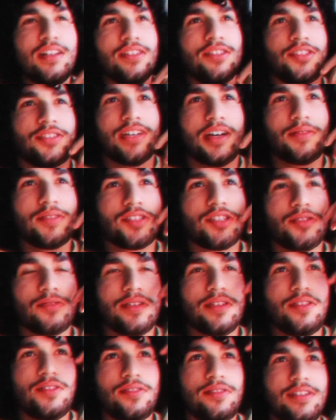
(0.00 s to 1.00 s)
So I was
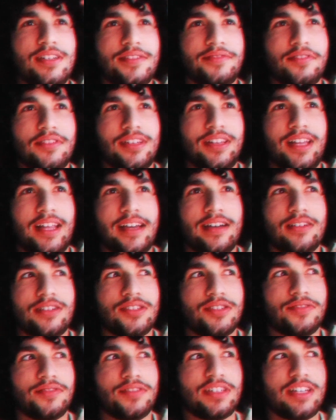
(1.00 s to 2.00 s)
going through the different
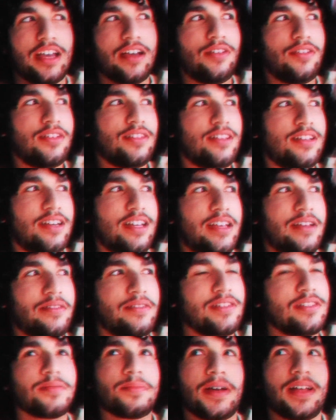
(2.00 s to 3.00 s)
layers of sound, and then
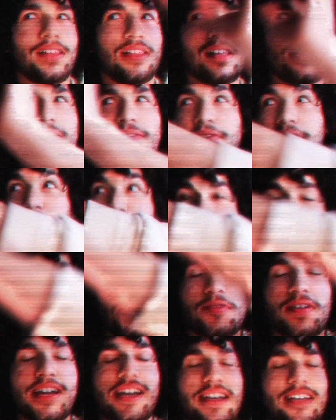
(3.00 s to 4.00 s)
hearing to my left and my
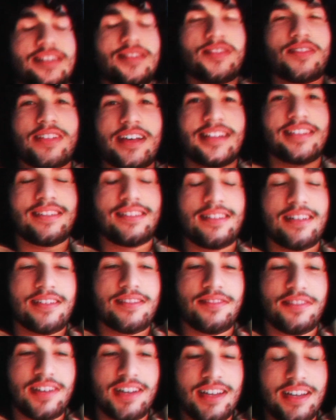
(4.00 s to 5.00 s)
right and all that
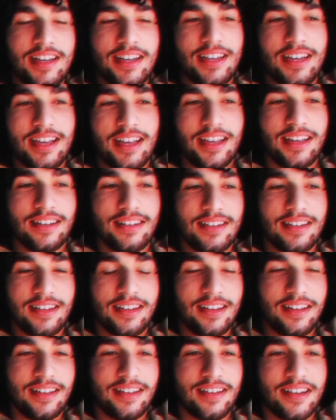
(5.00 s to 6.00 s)
stuff. And
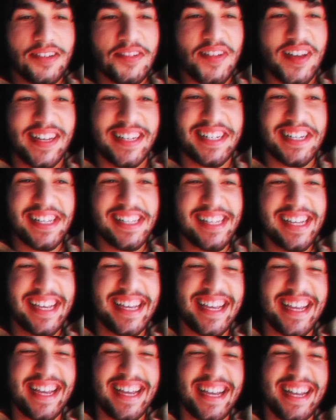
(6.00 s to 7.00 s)
eventually
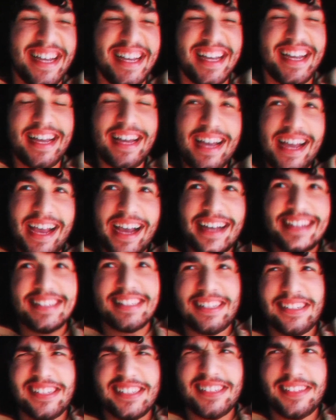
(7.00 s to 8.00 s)
I
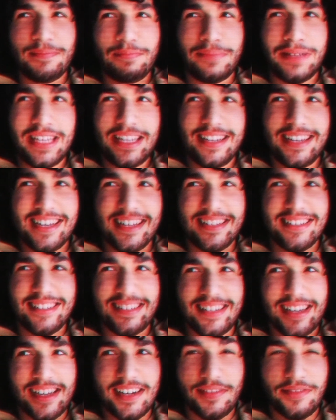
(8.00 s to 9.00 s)
started to peek
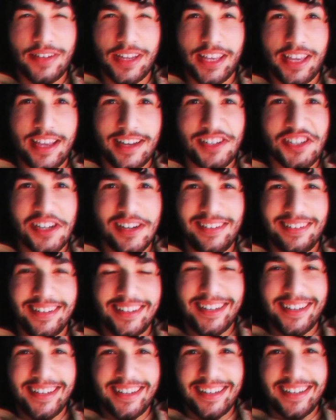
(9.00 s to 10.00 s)
inside of a kitchen,
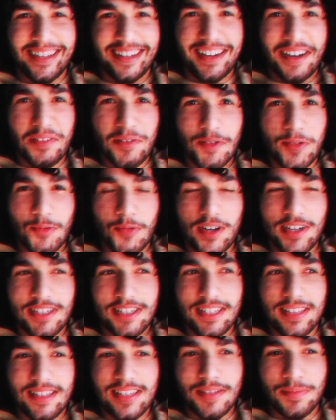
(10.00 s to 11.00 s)
and I was
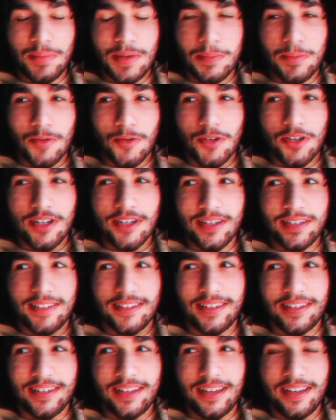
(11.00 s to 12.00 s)
watching these people
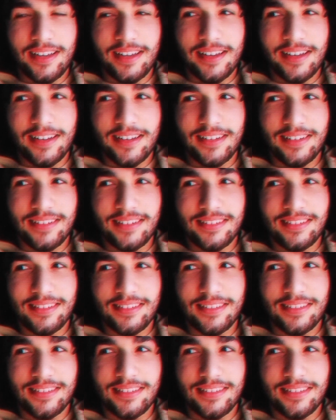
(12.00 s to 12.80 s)
cook, and